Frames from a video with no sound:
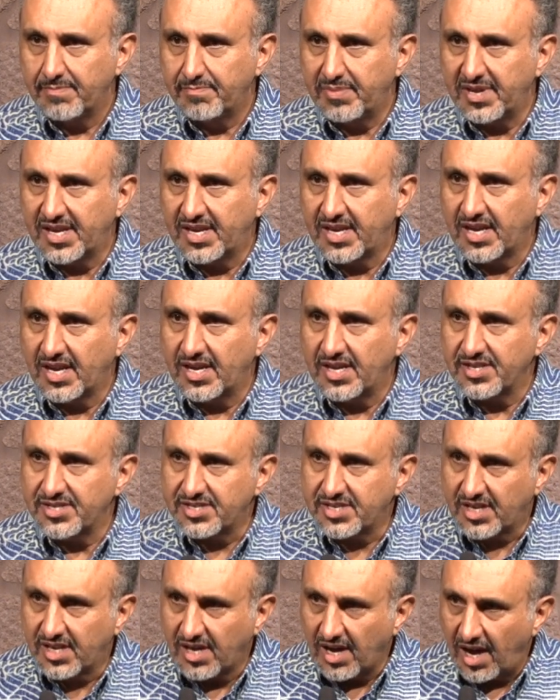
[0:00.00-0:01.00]

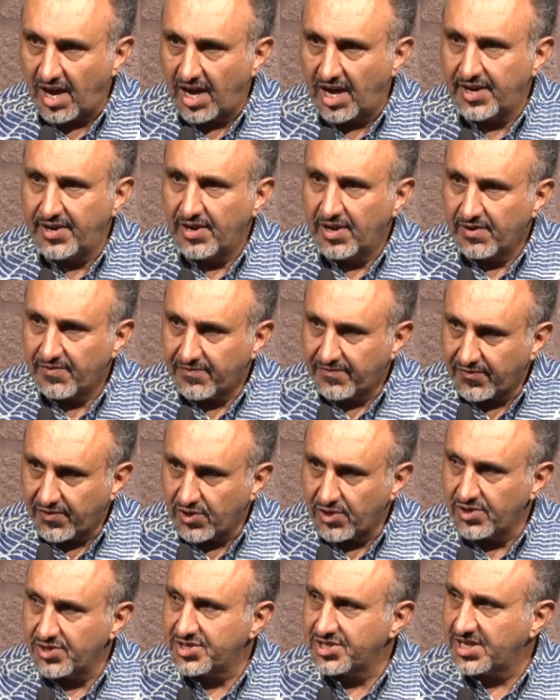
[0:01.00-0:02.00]
because God
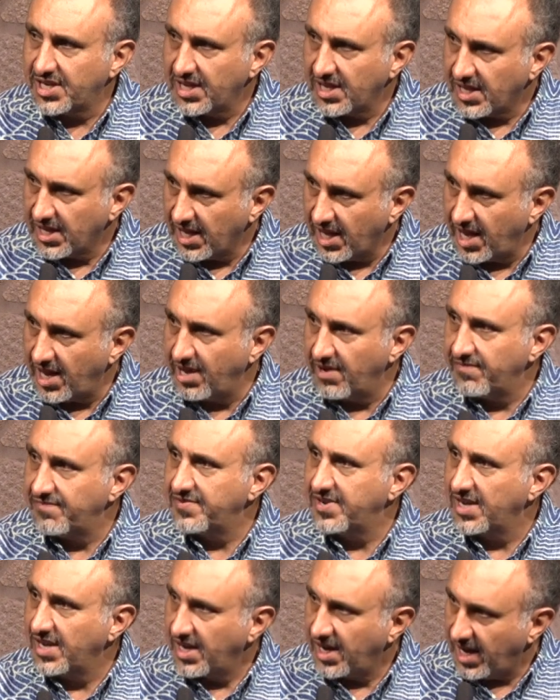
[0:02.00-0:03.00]
first
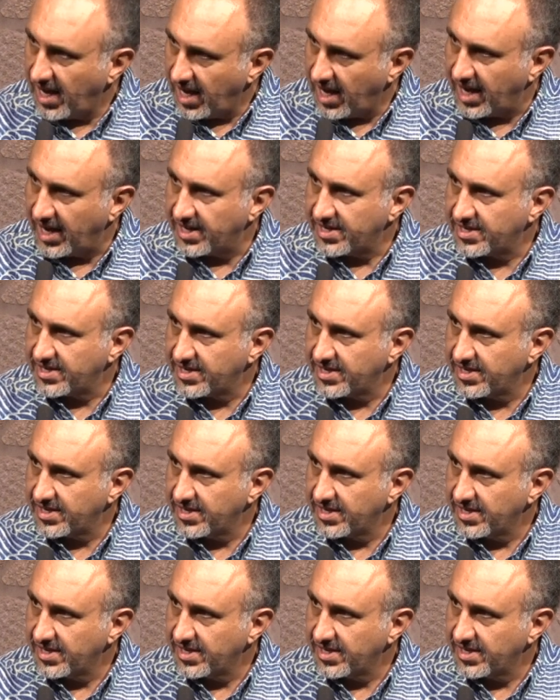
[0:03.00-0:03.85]
loved us.